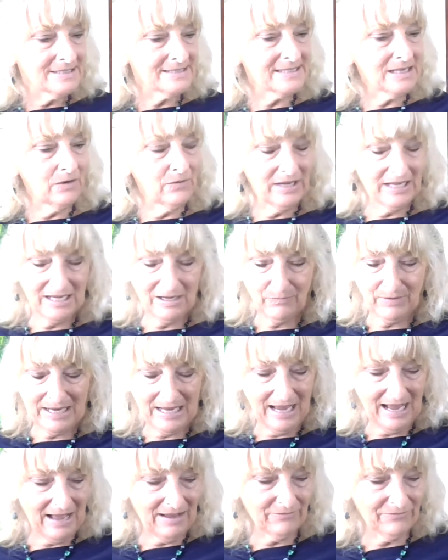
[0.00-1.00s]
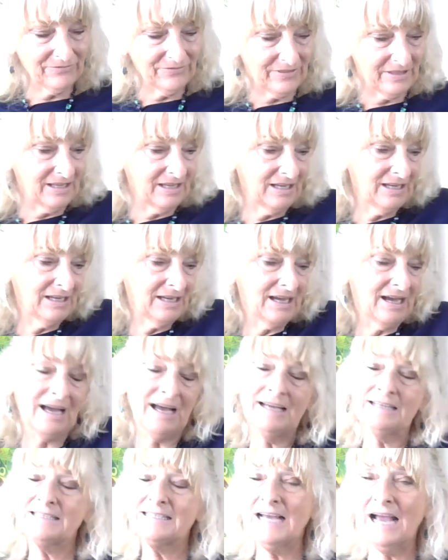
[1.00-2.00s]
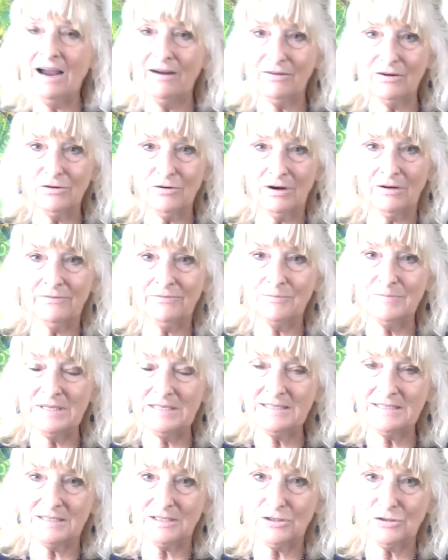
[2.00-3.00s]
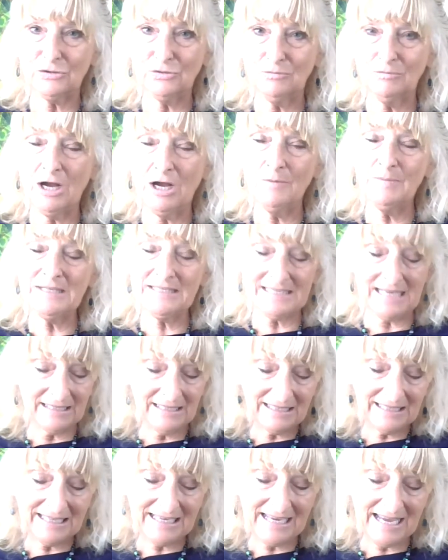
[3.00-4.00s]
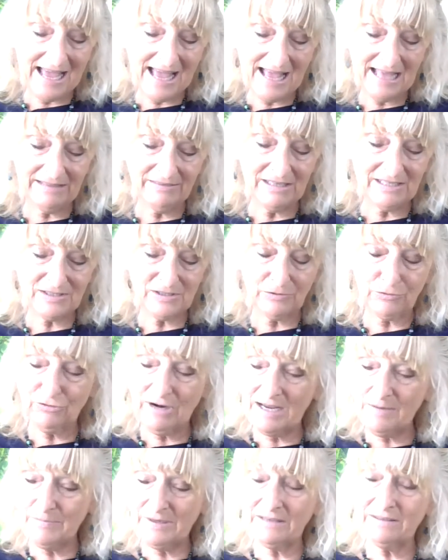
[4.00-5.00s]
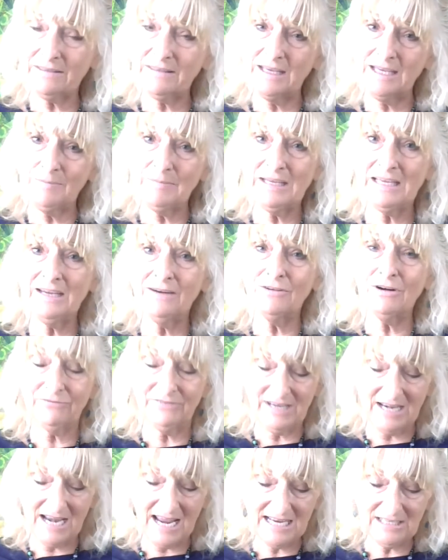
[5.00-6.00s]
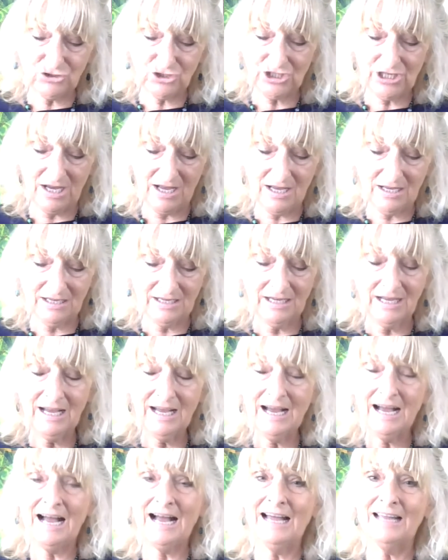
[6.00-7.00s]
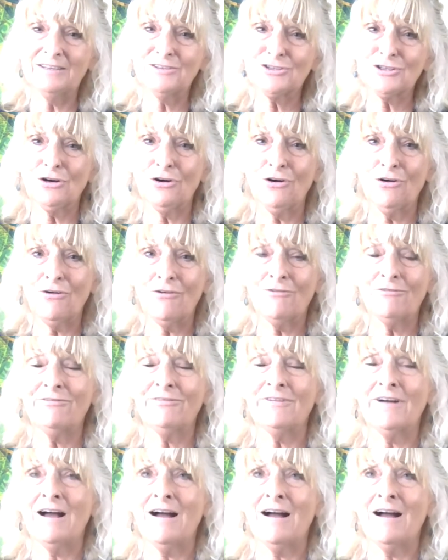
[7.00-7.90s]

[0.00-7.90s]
So here we have the Tarot of Mystical Moments, and again there's a great big theme here of nature and of